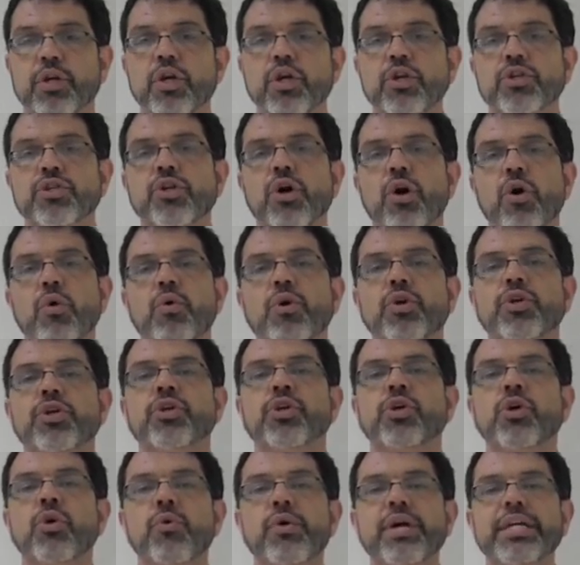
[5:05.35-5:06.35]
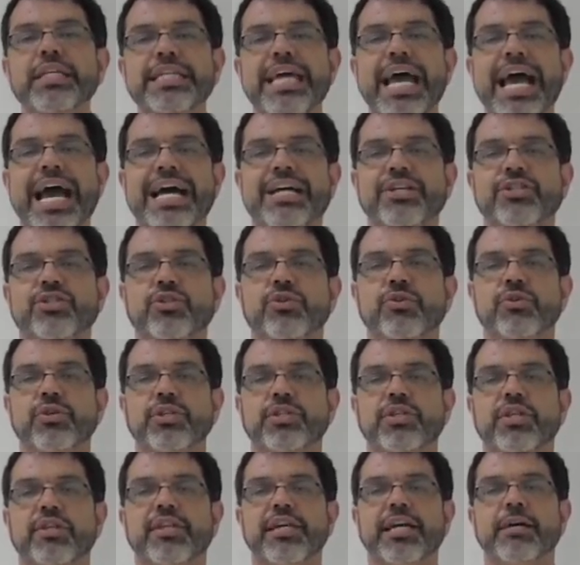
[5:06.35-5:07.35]
So you're going to ask
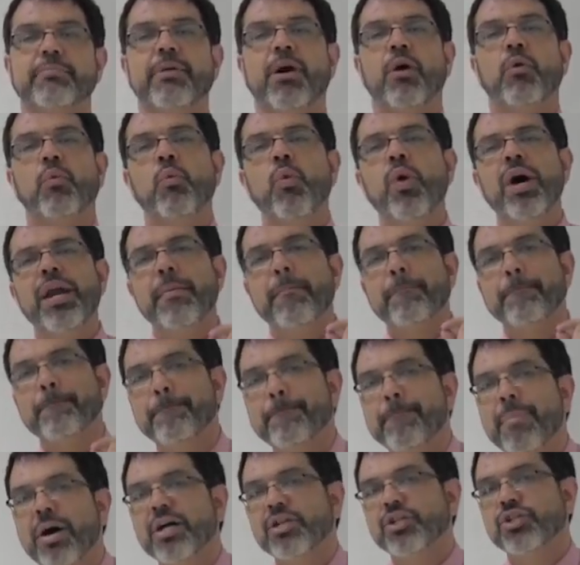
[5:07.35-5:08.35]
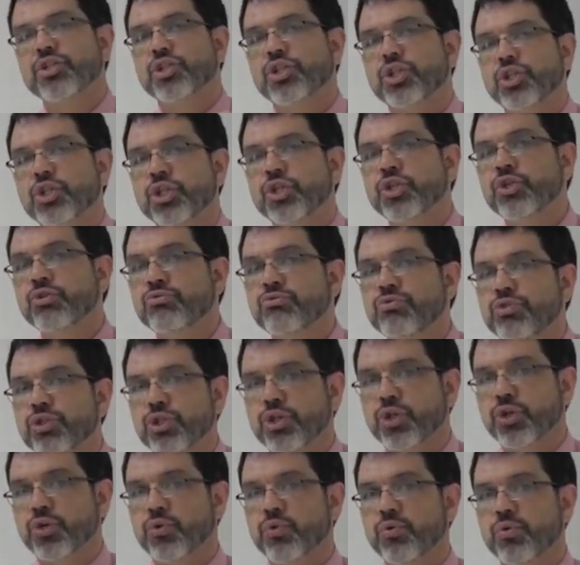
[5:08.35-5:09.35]
students to think about what must you
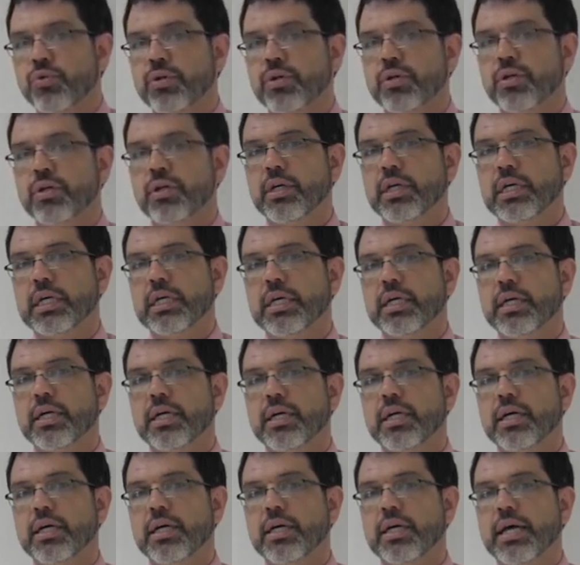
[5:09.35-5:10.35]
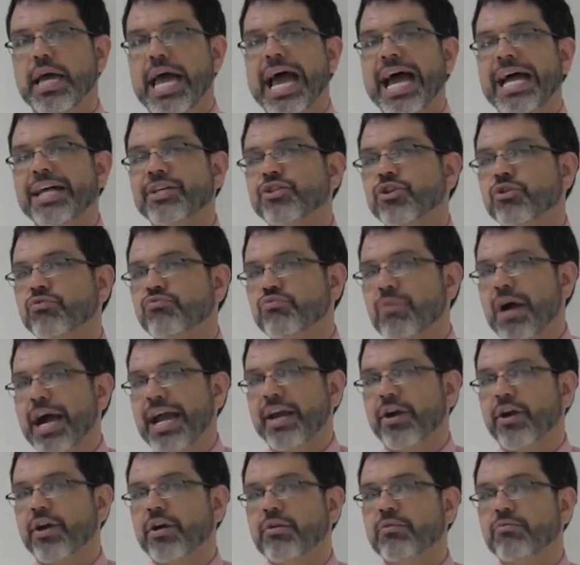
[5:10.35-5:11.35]
do as a
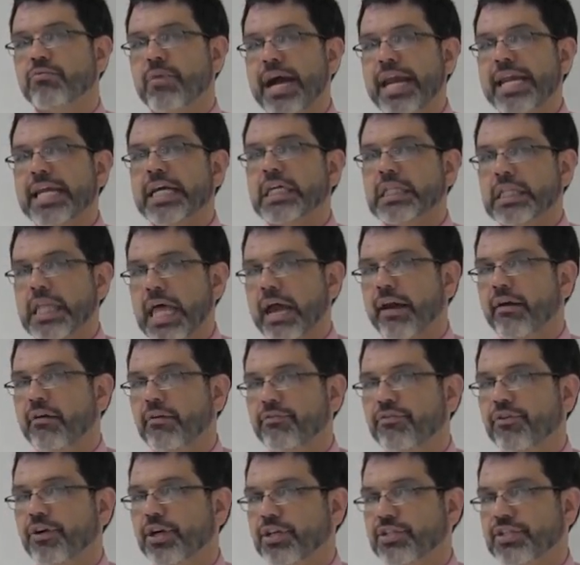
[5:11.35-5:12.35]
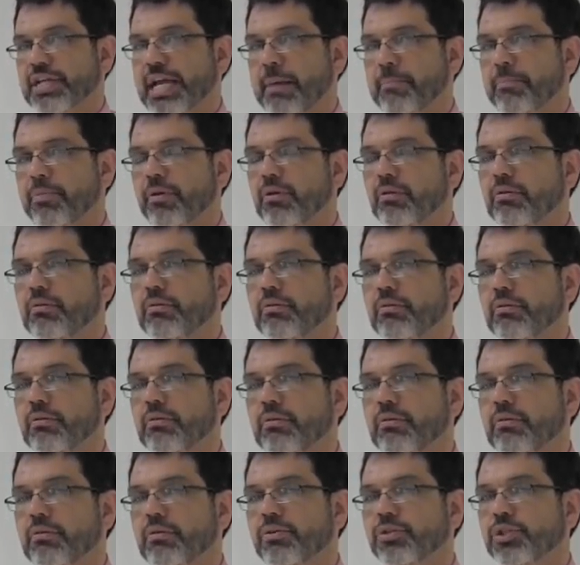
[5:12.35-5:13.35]
writer, writing a letter, for example,
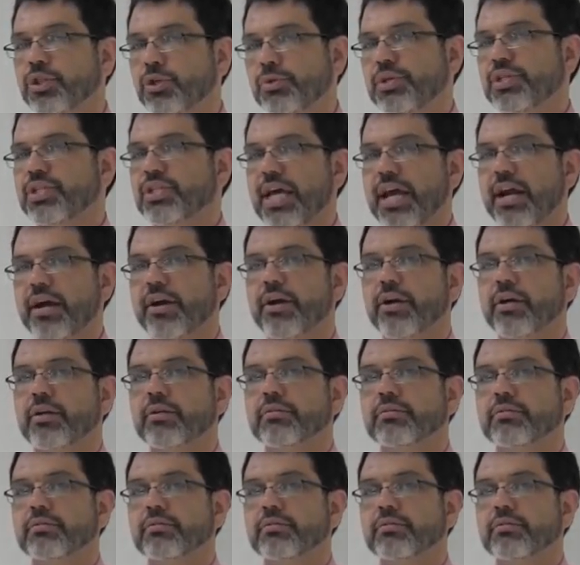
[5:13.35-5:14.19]
to a senator.